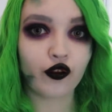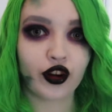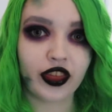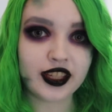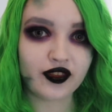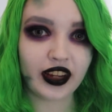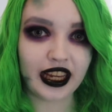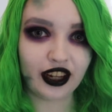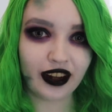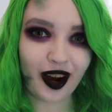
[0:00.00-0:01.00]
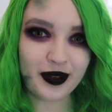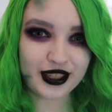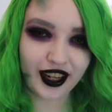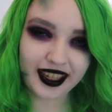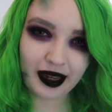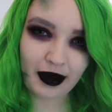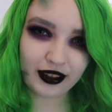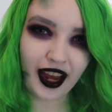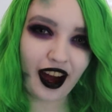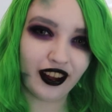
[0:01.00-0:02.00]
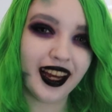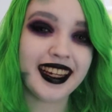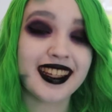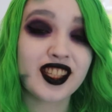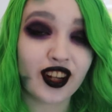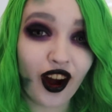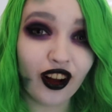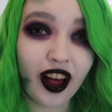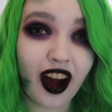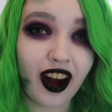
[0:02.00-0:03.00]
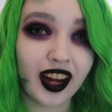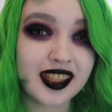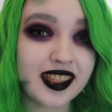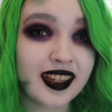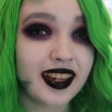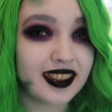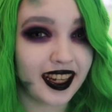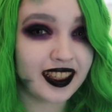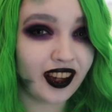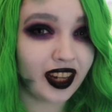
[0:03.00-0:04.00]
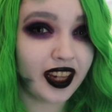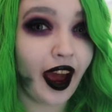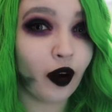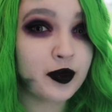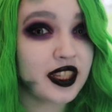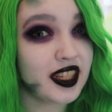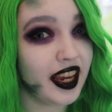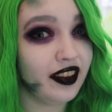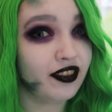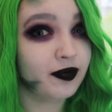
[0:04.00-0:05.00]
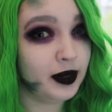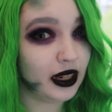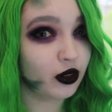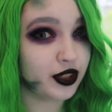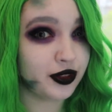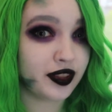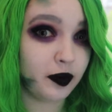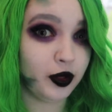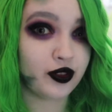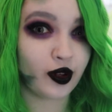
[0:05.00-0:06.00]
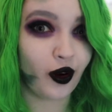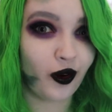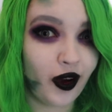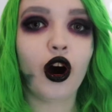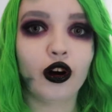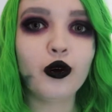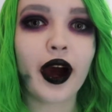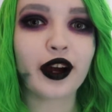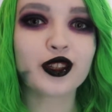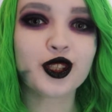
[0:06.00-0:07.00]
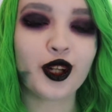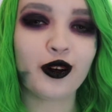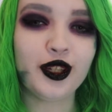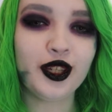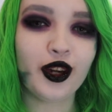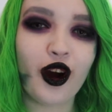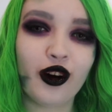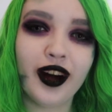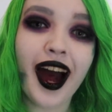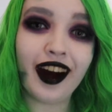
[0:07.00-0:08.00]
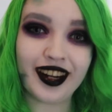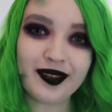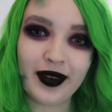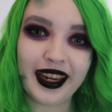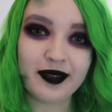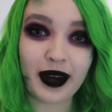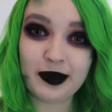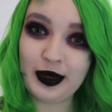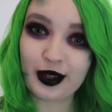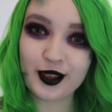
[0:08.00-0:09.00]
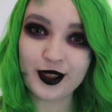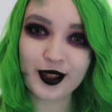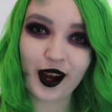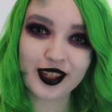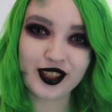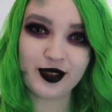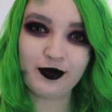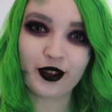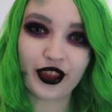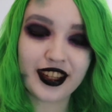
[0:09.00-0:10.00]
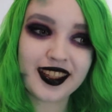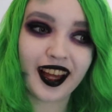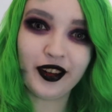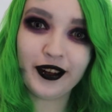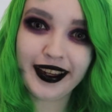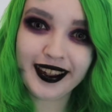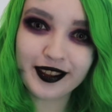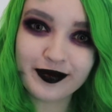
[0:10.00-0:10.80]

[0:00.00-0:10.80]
For this video, I'll be talking about how, against all odds, TikTok helped save Beetlejuice the musical, all while showing y'all how I made my Beetlejuice costume for this Halloween.